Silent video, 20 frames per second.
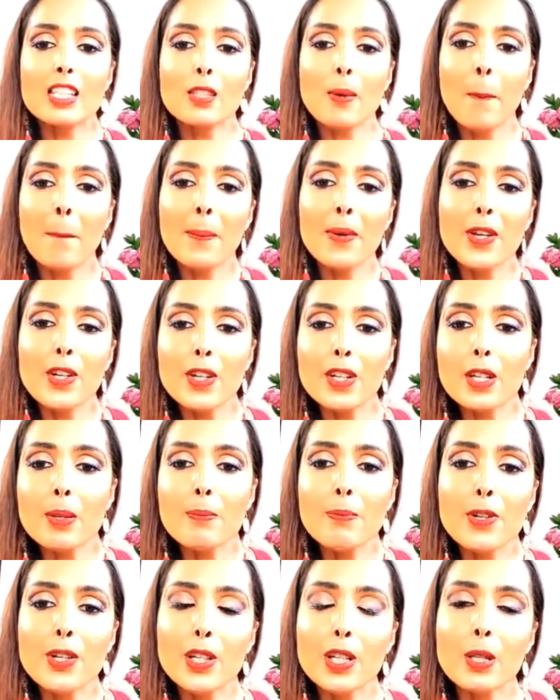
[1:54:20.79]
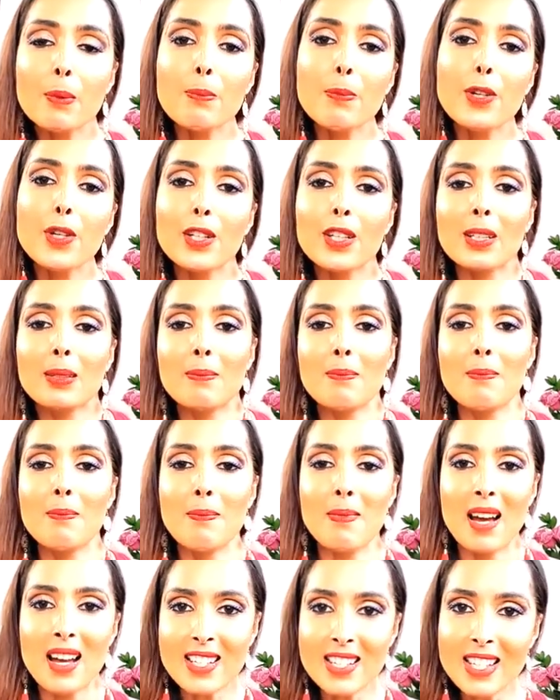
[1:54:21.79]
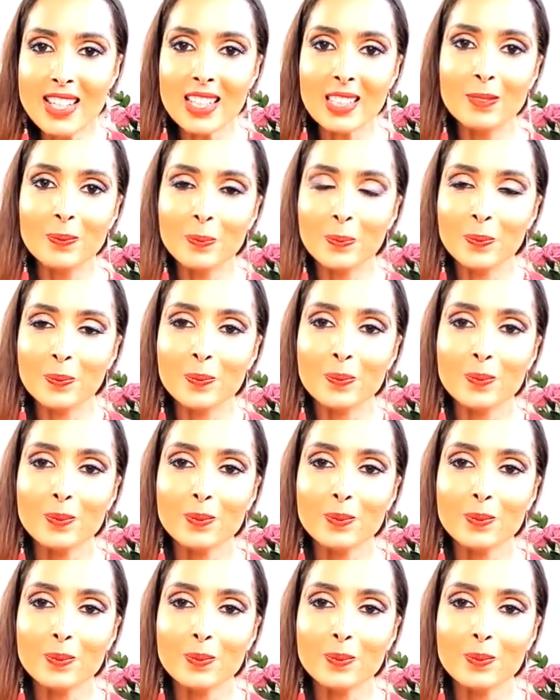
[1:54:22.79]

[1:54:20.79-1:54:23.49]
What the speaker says: It's pure, pure, pure magic.